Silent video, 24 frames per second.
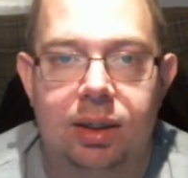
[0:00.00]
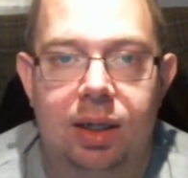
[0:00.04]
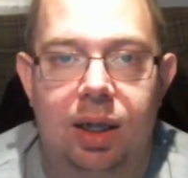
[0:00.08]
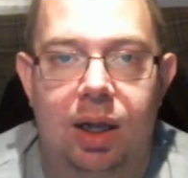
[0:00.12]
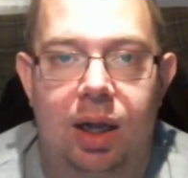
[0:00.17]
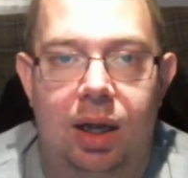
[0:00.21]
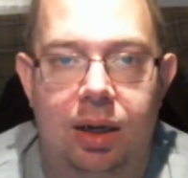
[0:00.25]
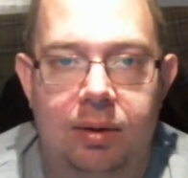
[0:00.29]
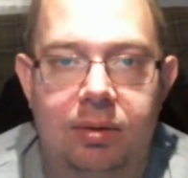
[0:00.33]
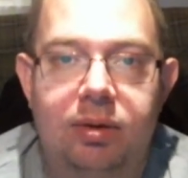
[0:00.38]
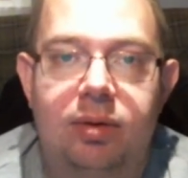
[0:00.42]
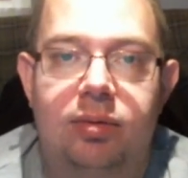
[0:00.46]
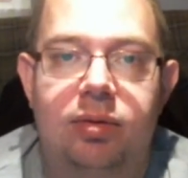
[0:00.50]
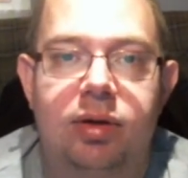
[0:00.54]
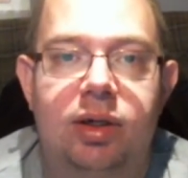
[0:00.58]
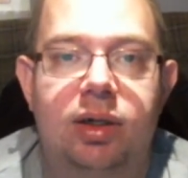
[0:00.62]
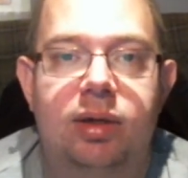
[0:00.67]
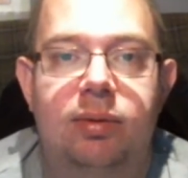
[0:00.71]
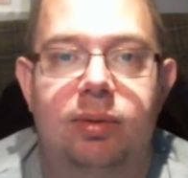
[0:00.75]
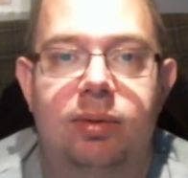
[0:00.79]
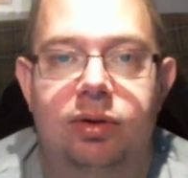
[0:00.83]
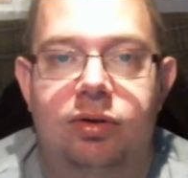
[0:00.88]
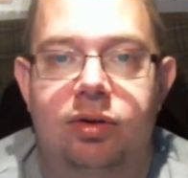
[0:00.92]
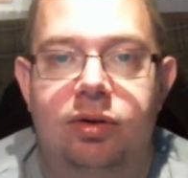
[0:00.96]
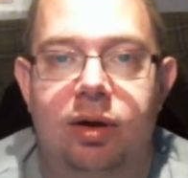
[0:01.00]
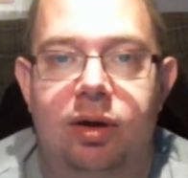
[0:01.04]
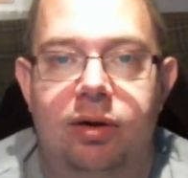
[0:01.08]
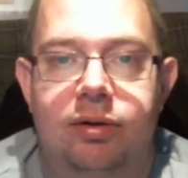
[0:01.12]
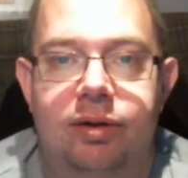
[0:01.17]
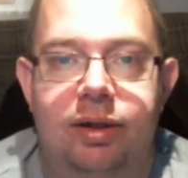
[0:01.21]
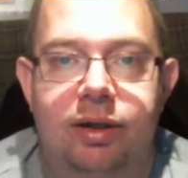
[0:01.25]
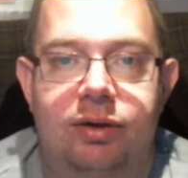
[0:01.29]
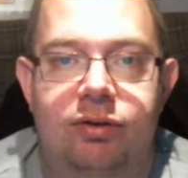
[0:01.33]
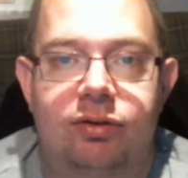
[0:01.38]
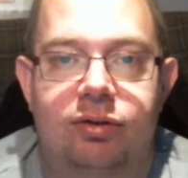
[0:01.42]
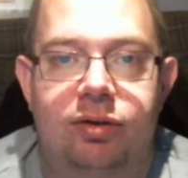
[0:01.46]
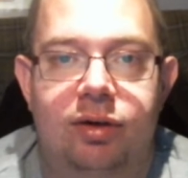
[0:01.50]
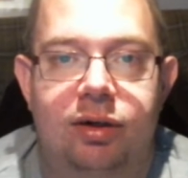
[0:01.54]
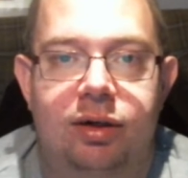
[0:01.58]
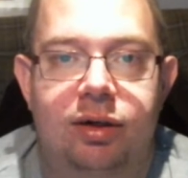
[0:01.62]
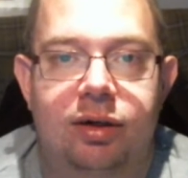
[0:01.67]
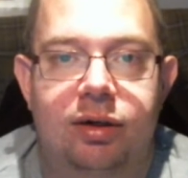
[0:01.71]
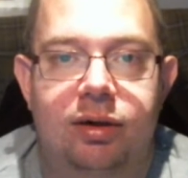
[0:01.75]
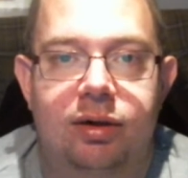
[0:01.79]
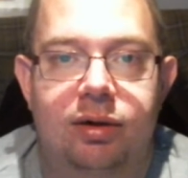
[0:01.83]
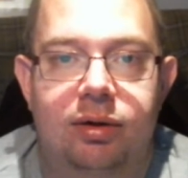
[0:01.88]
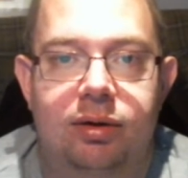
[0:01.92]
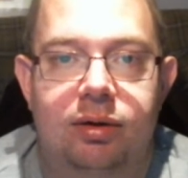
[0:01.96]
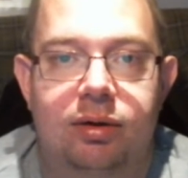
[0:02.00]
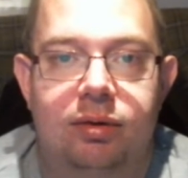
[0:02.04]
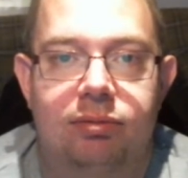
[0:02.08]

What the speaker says: I would really want to go next year.